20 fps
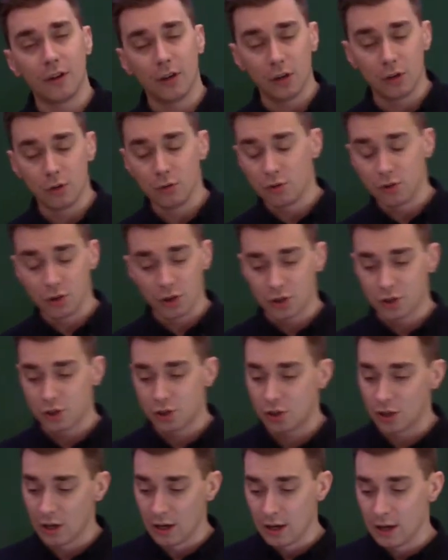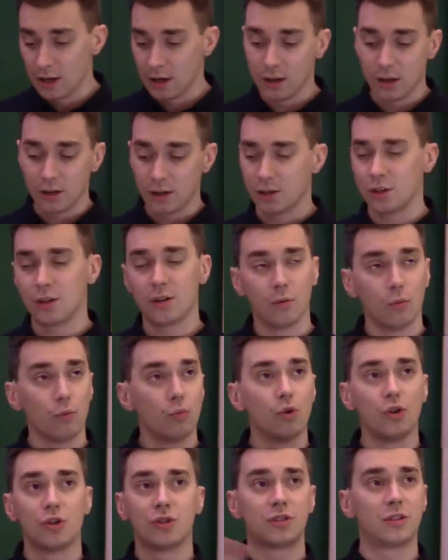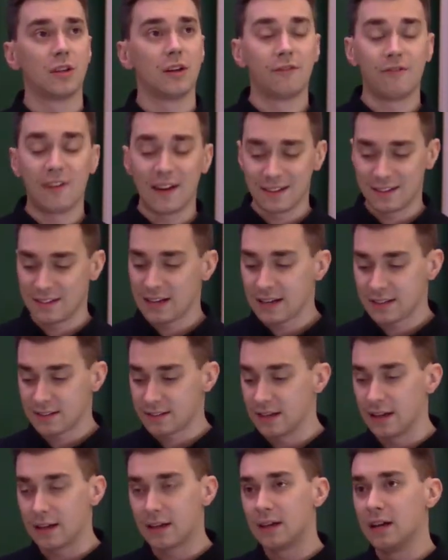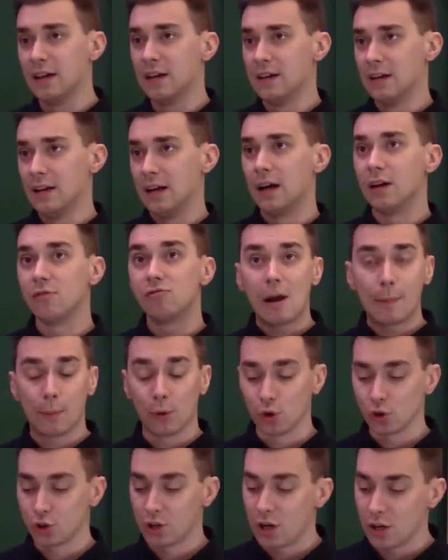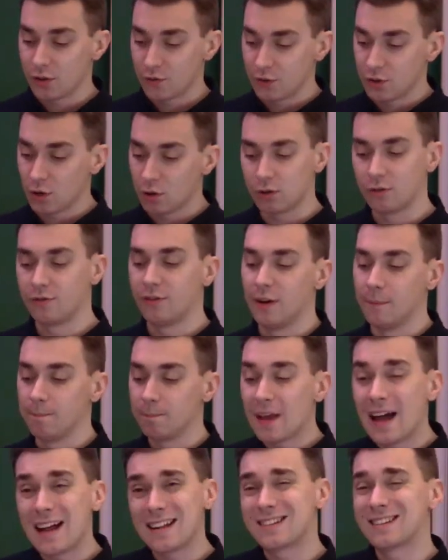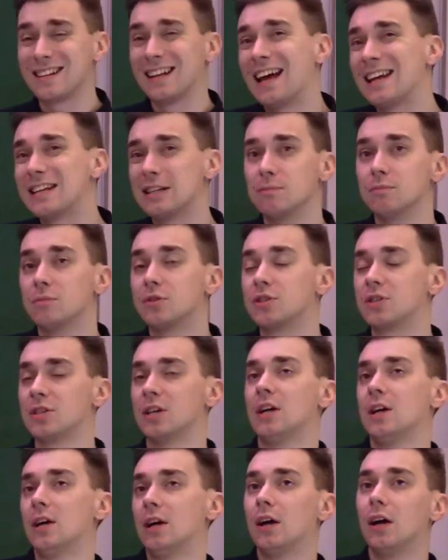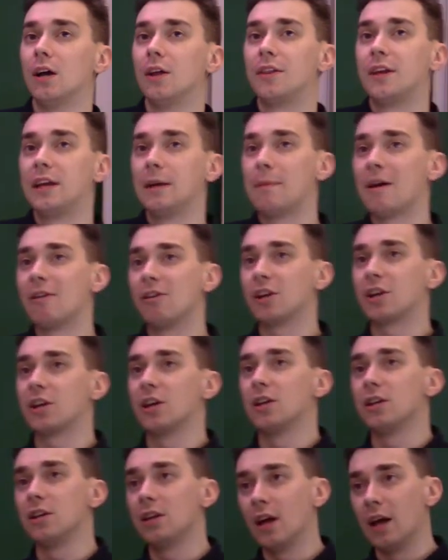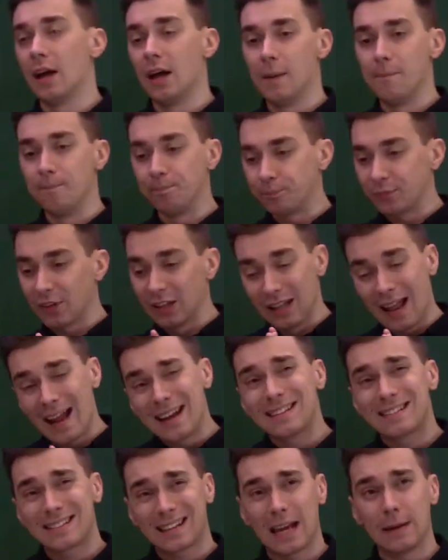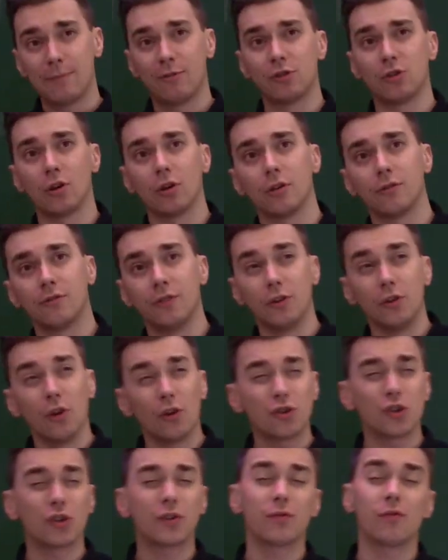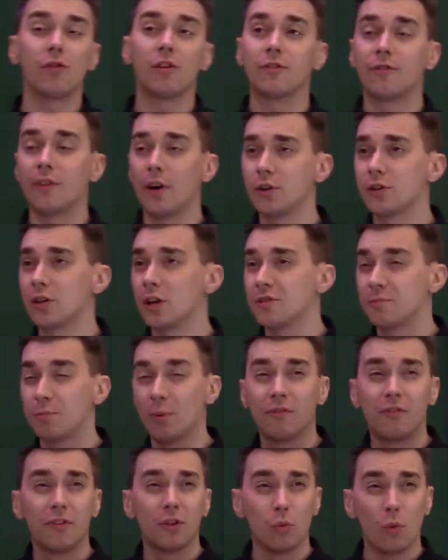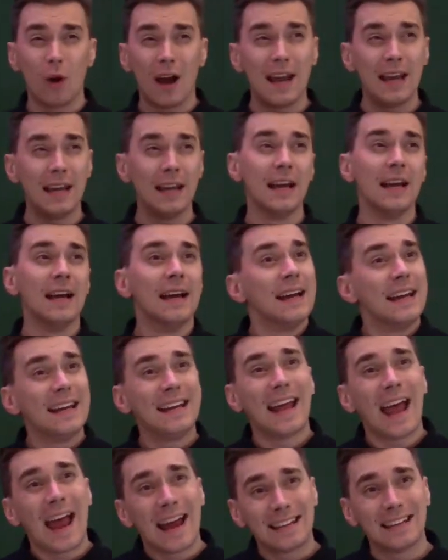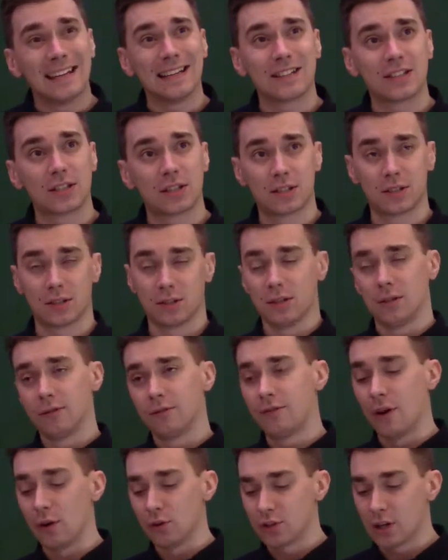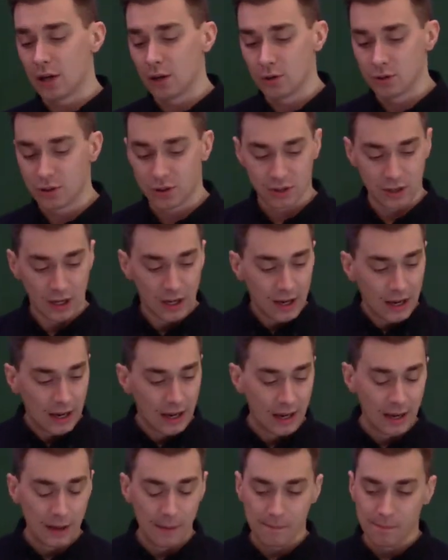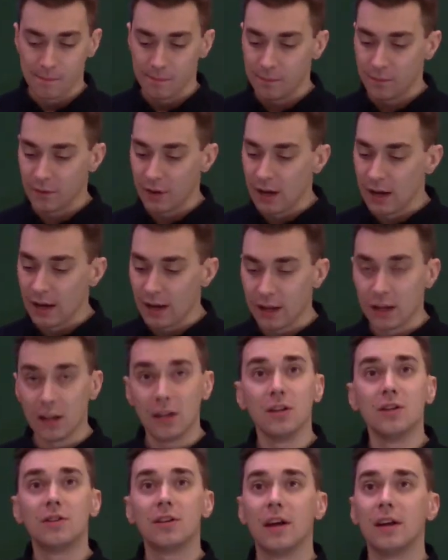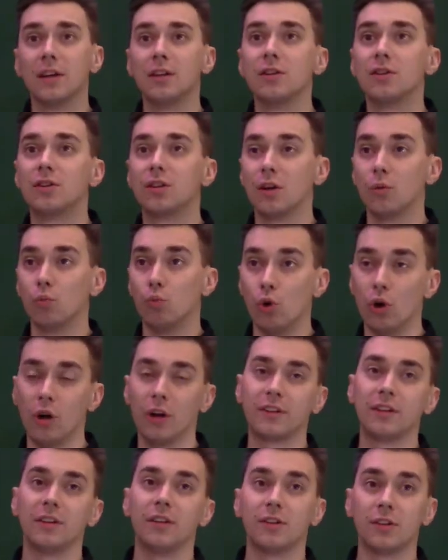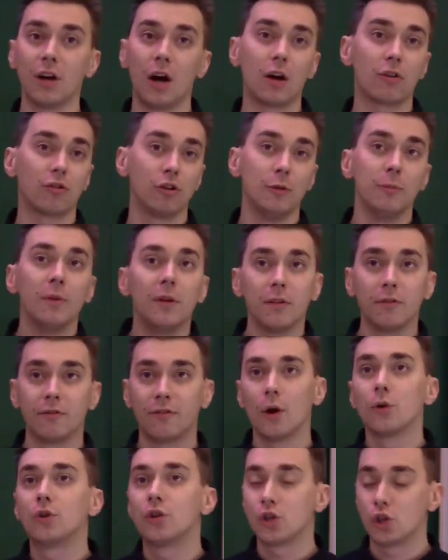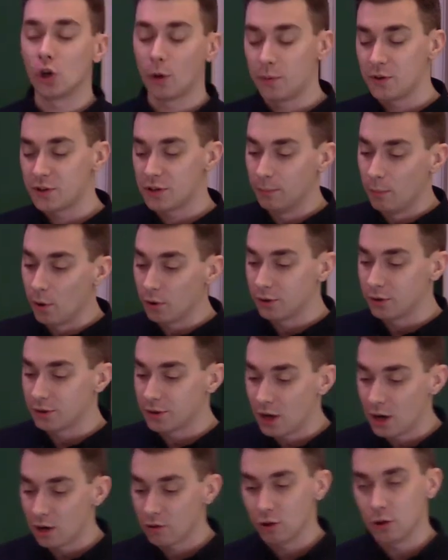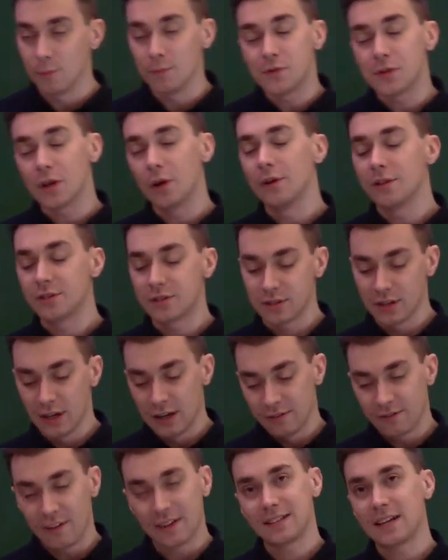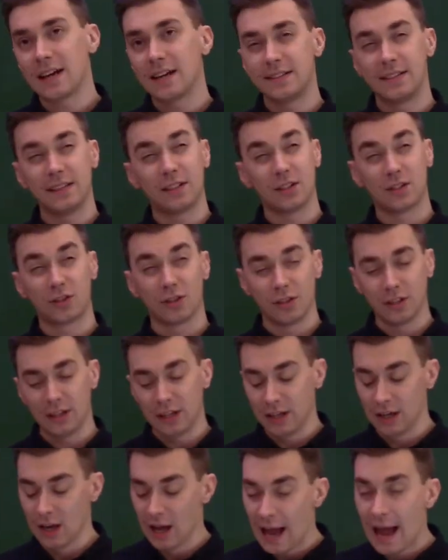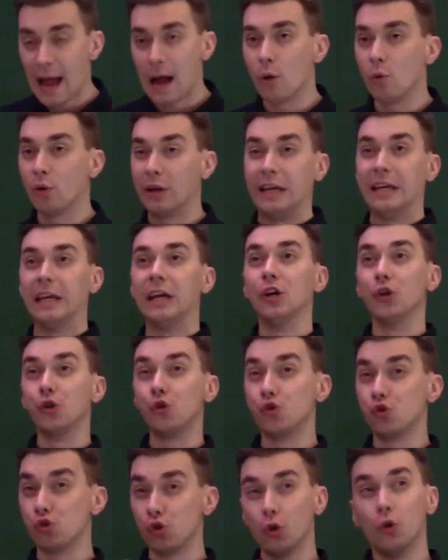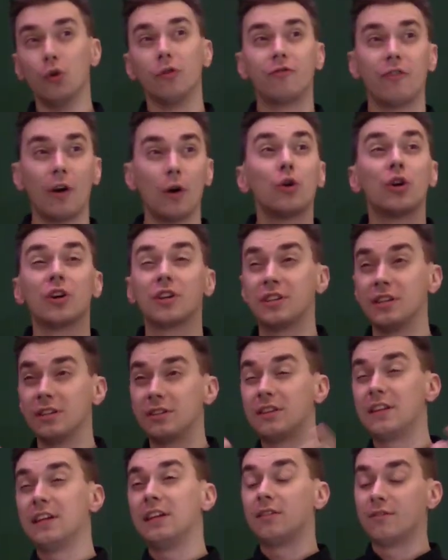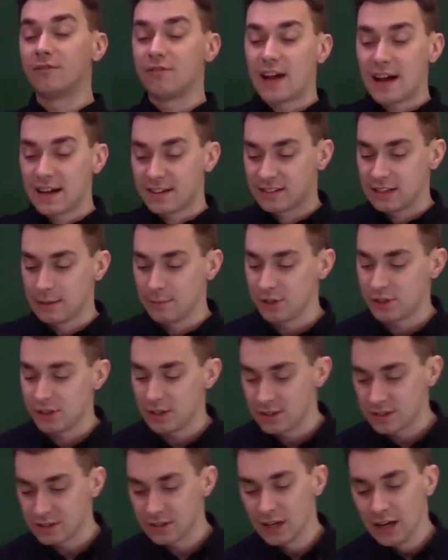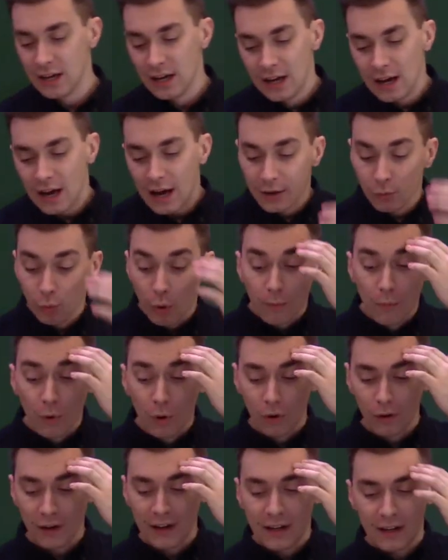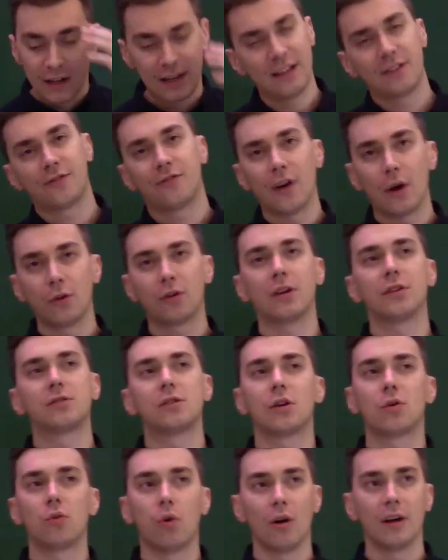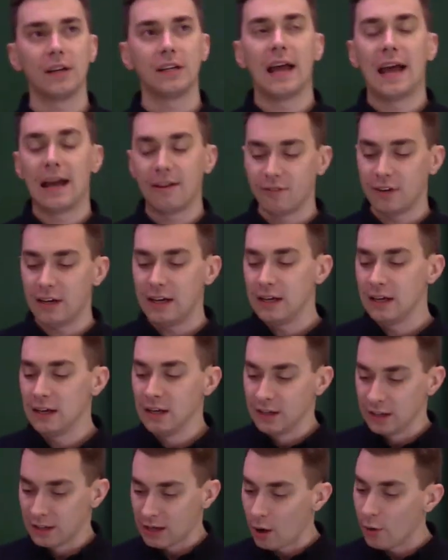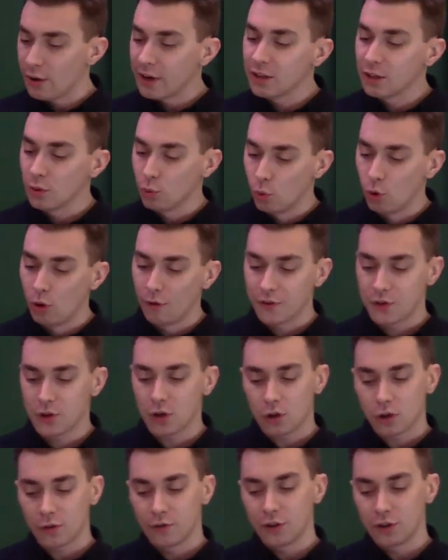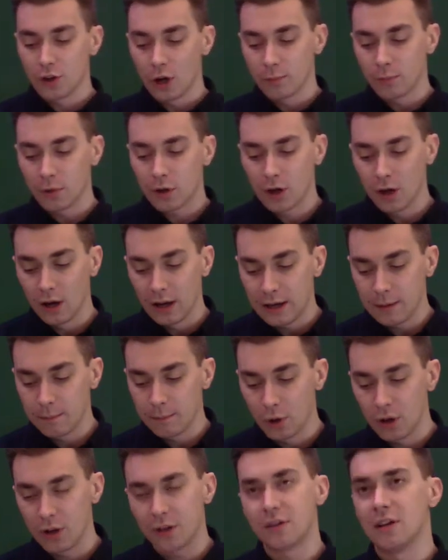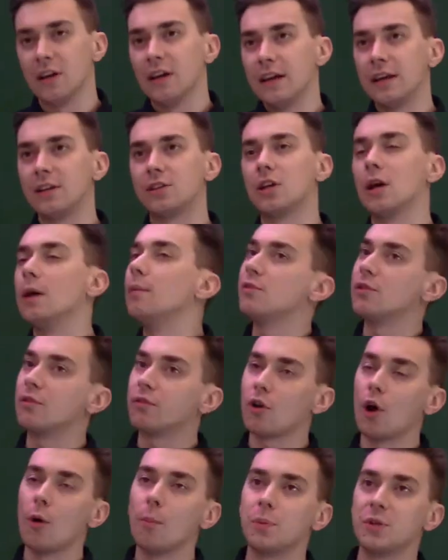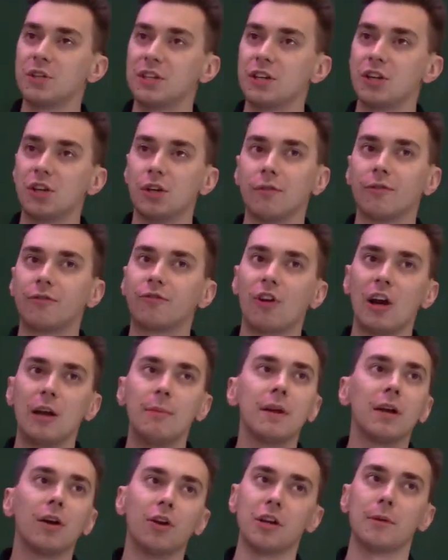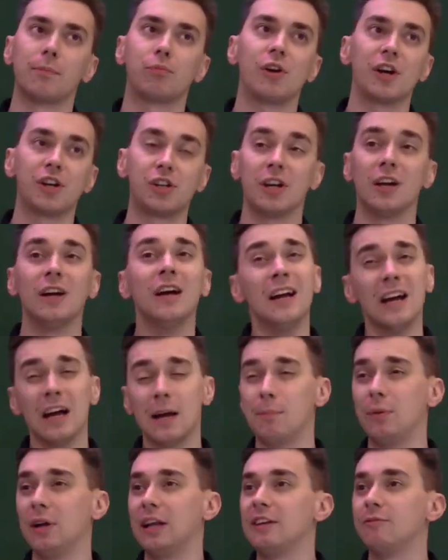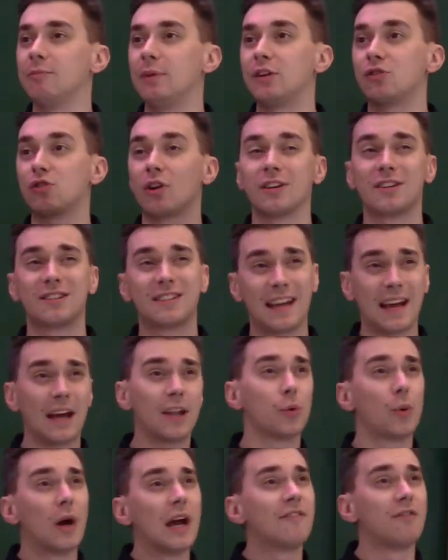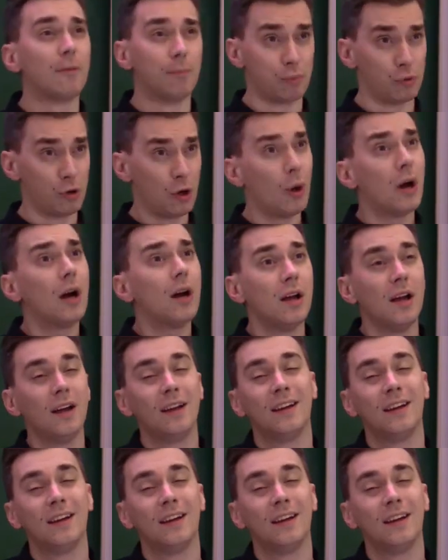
who just was a fantastic reportage photographer. Ansel Adams, the American landscape photographer, not just for his photos, but for the way he edits photos. And worked in the darkroom, and Photoshop is the modern darkroom, so it's fantastic to study how he drew focus into these vast images. And one more, his photos are quite heavy going, the war photographer Don McCullin, but in terms of composition and framing under pressure, and believe me, trying to stay out the way of a brewer